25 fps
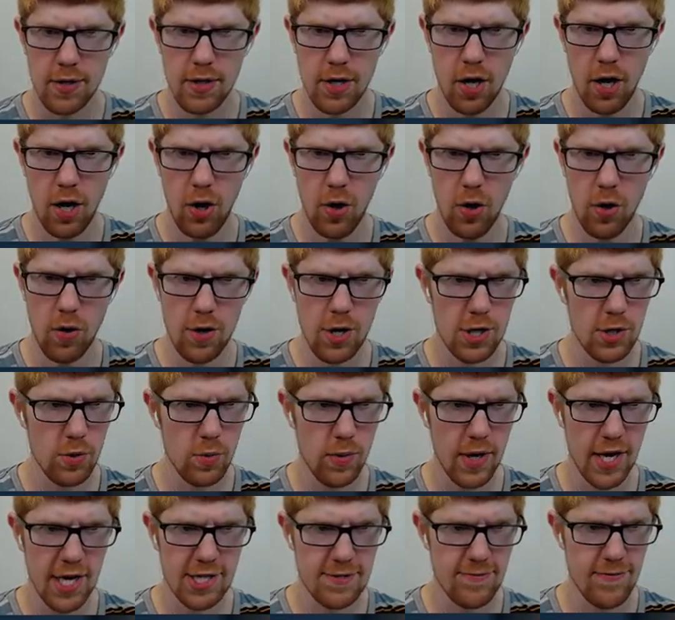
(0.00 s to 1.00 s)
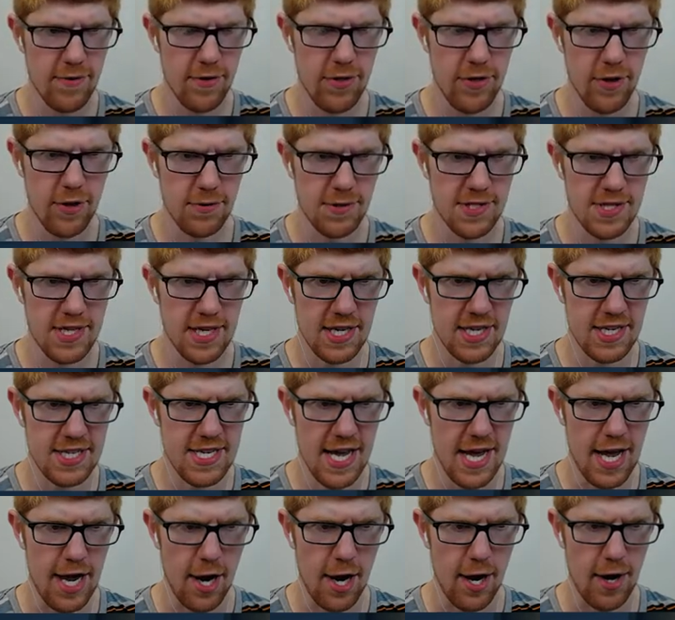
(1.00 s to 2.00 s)
A horde awaits for those that
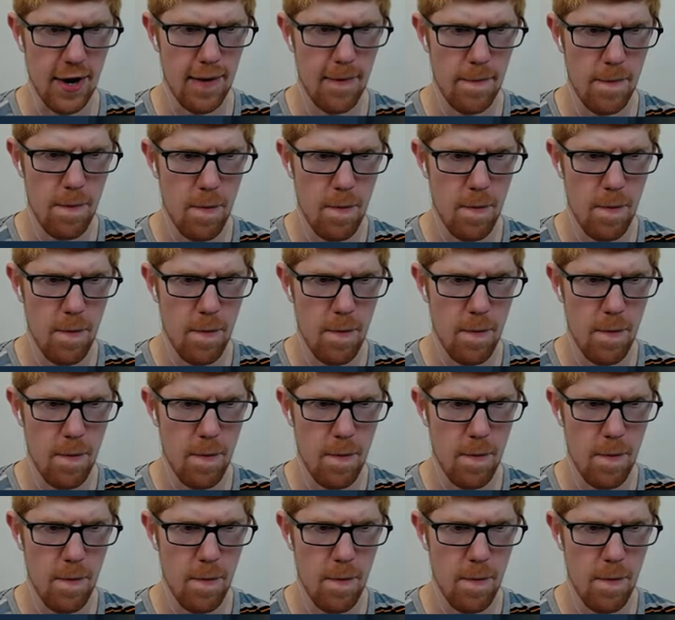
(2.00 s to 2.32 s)
dare.